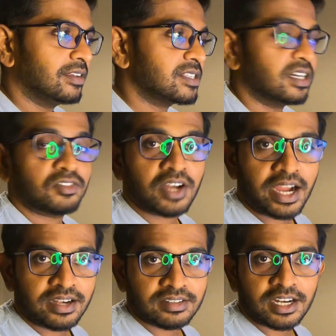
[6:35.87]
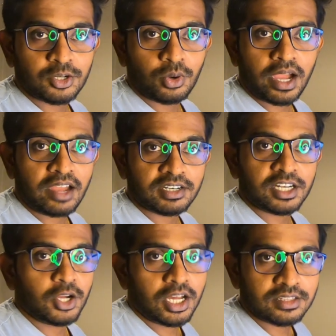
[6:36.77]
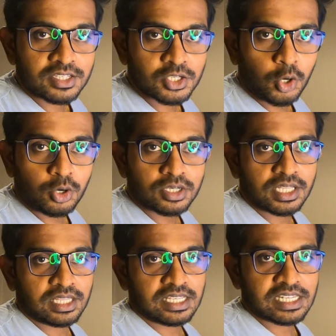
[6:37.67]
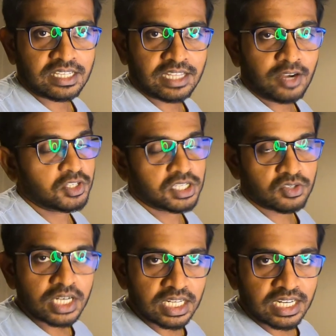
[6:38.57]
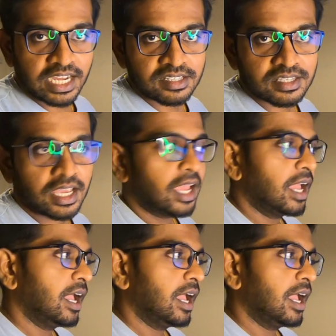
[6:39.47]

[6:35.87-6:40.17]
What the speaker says: certified that you have undergone this course and things like that, which is really nice.